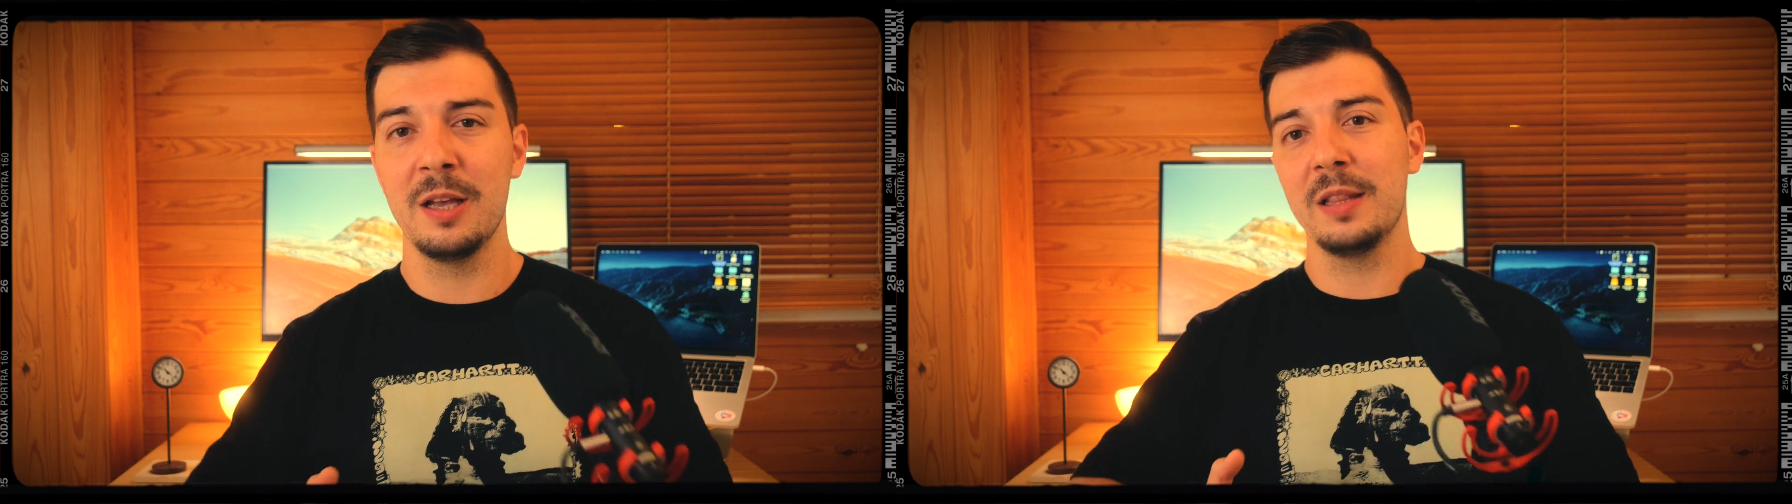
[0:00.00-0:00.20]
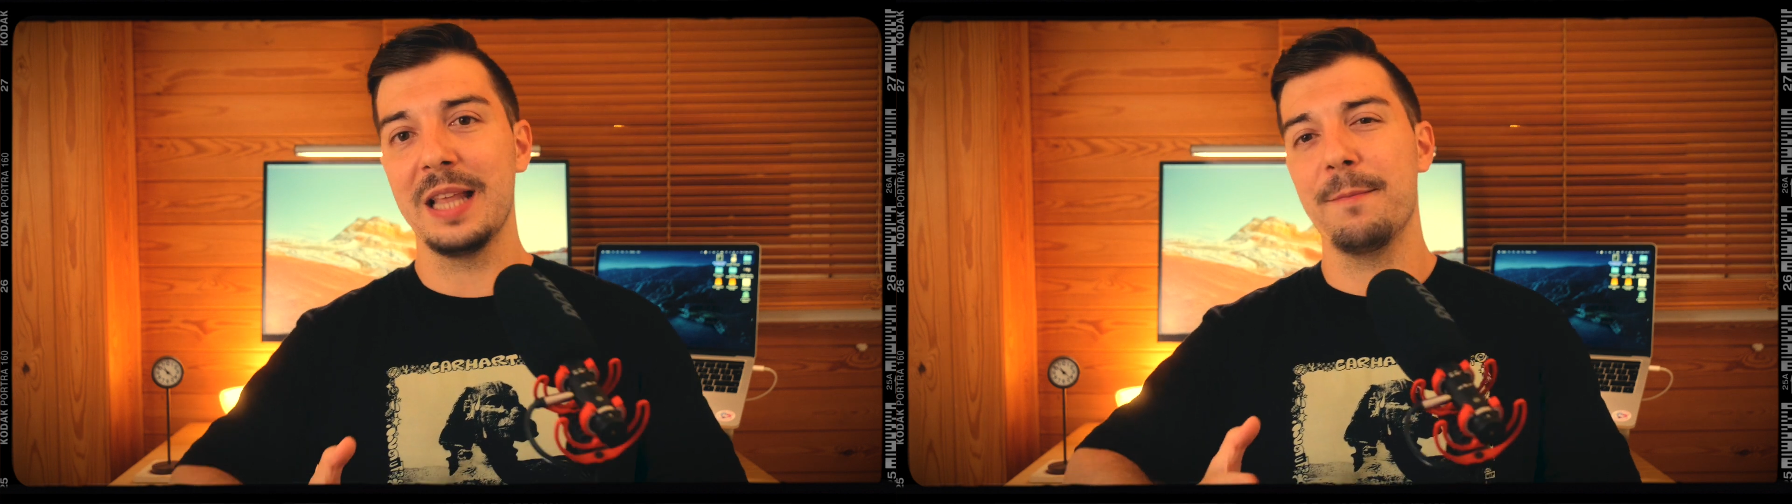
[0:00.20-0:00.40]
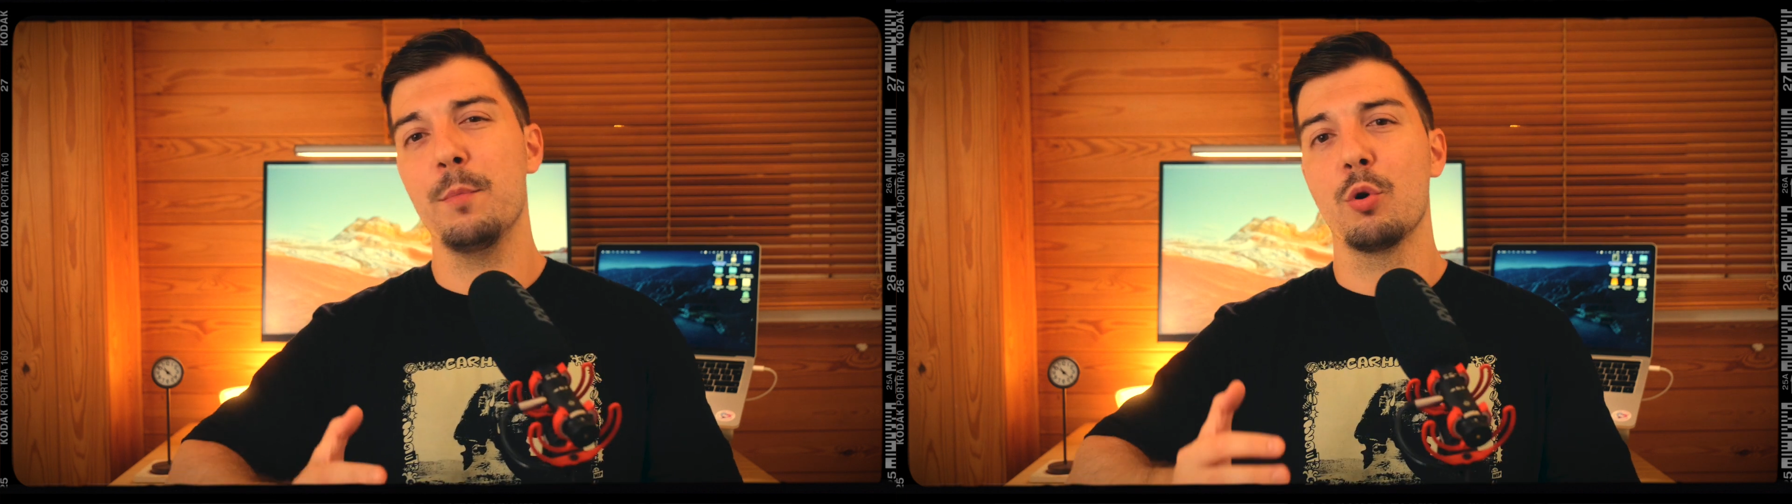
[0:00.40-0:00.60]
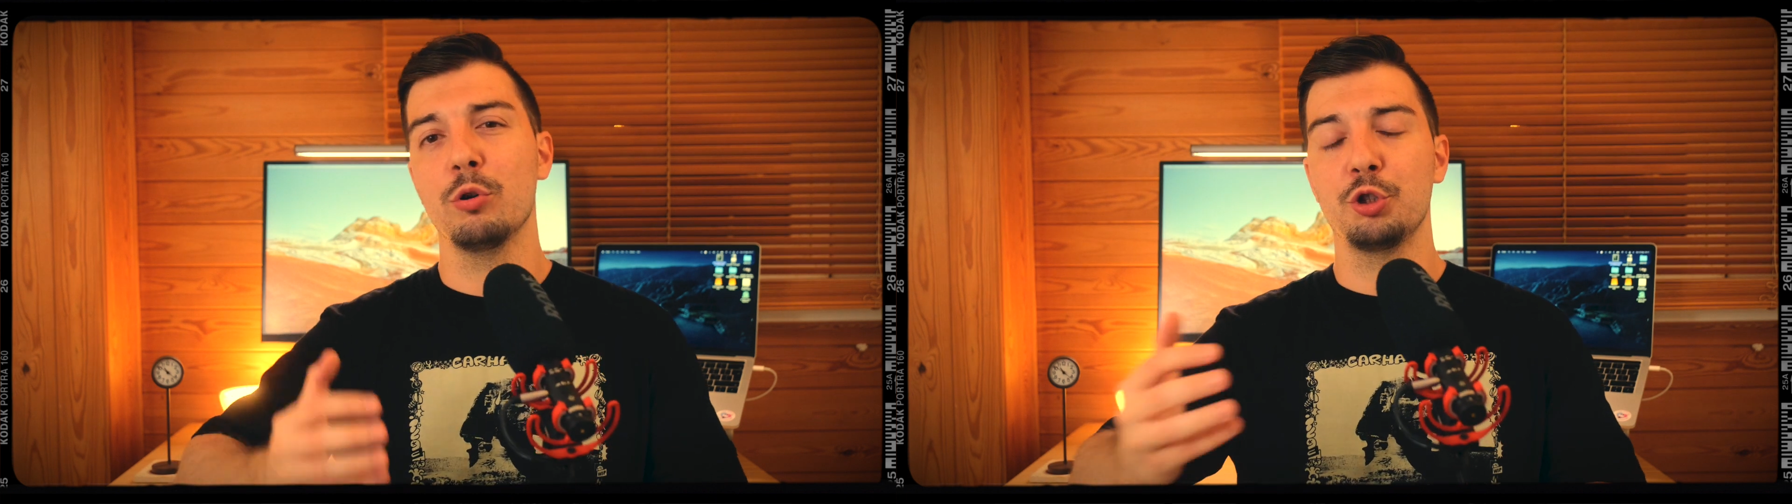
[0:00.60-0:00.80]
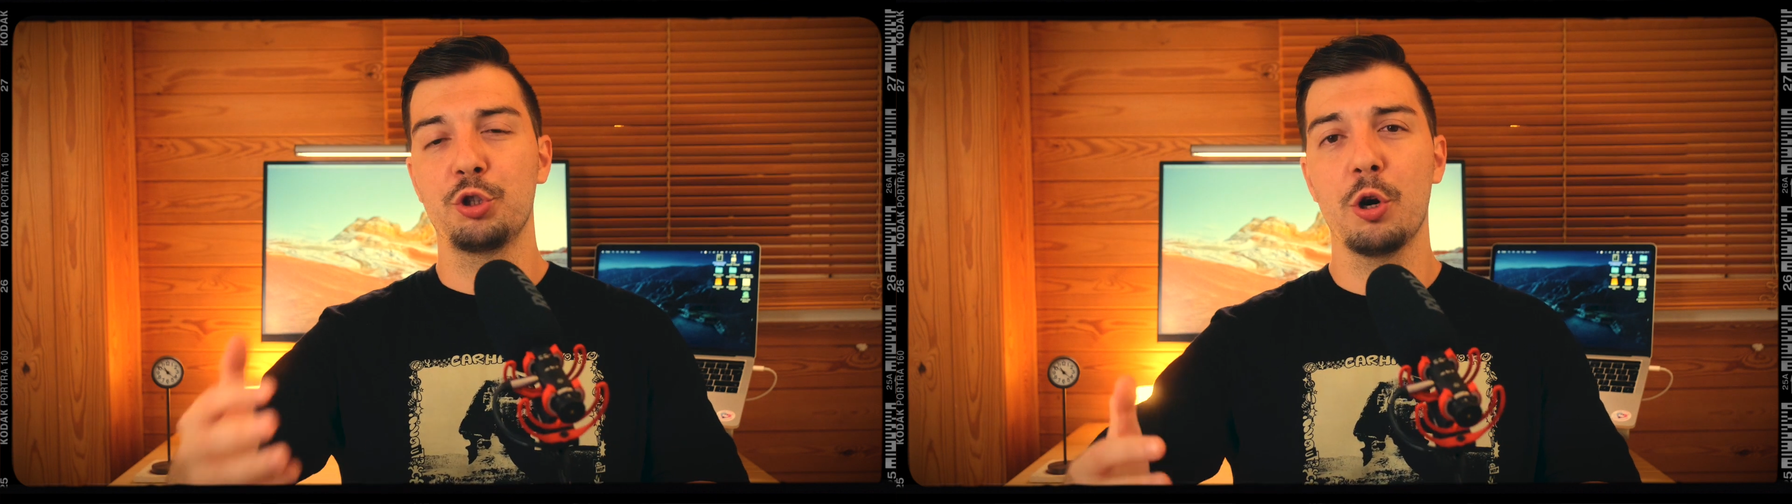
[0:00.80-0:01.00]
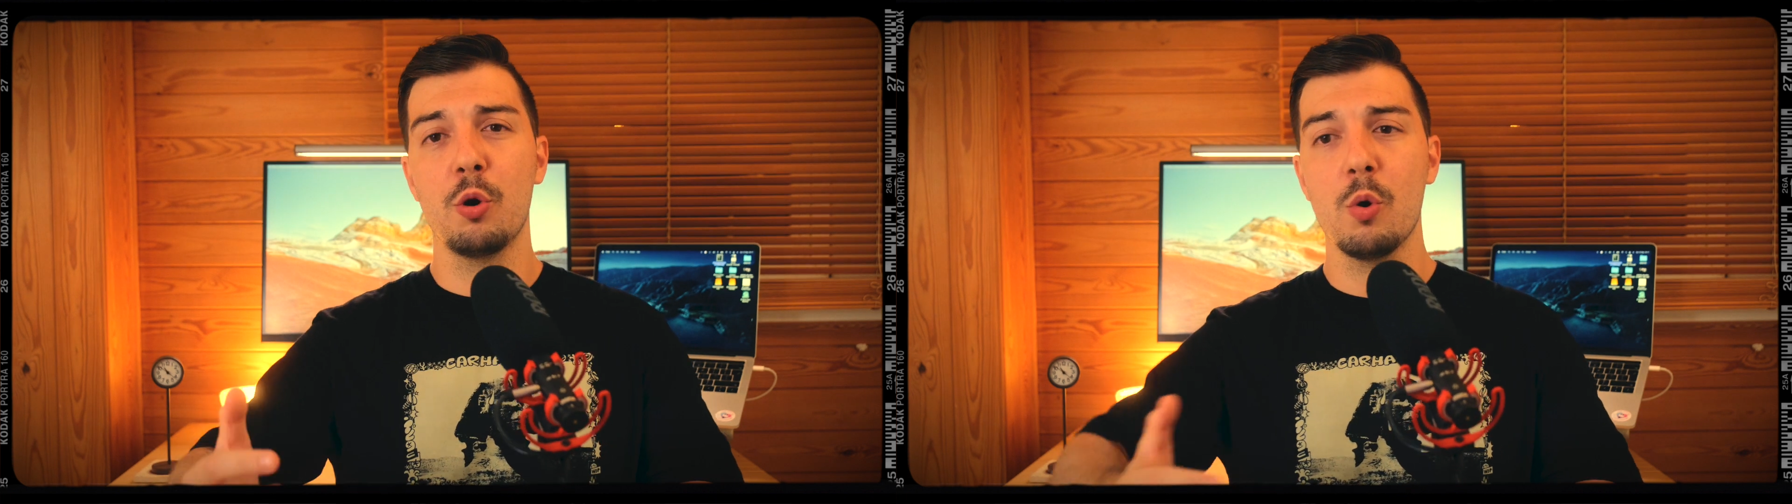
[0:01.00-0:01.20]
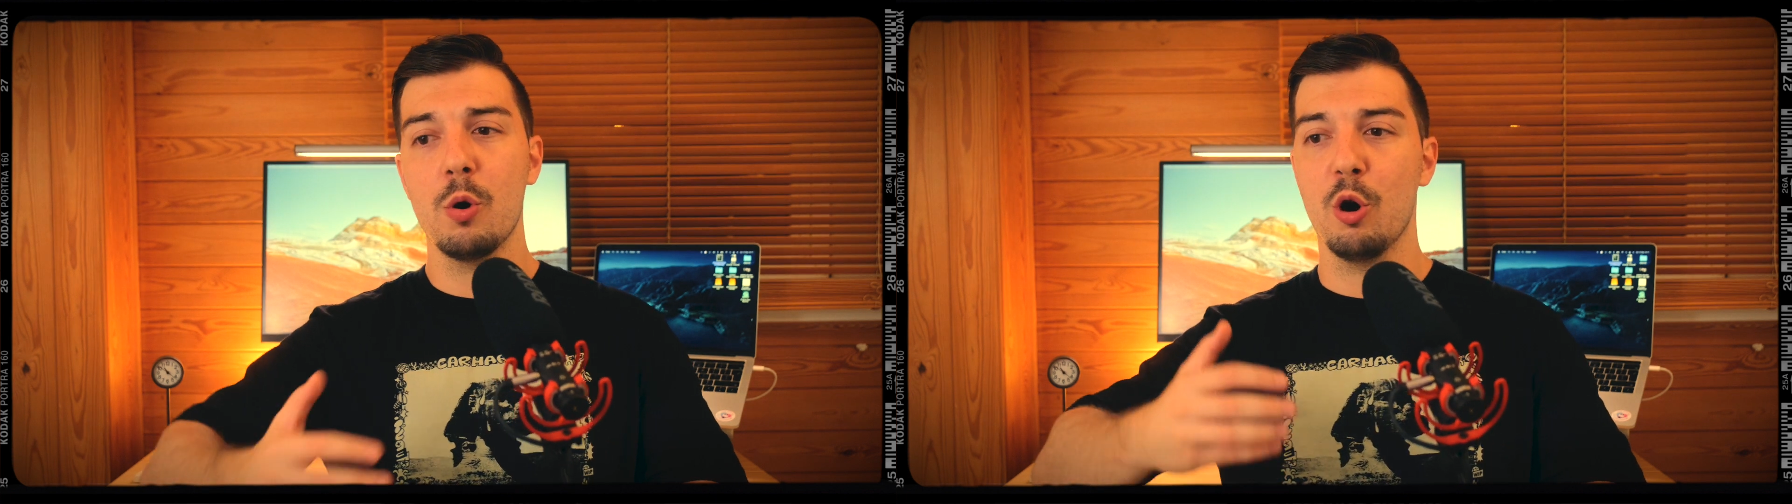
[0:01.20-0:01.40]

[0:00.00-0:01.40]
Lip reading: to have more control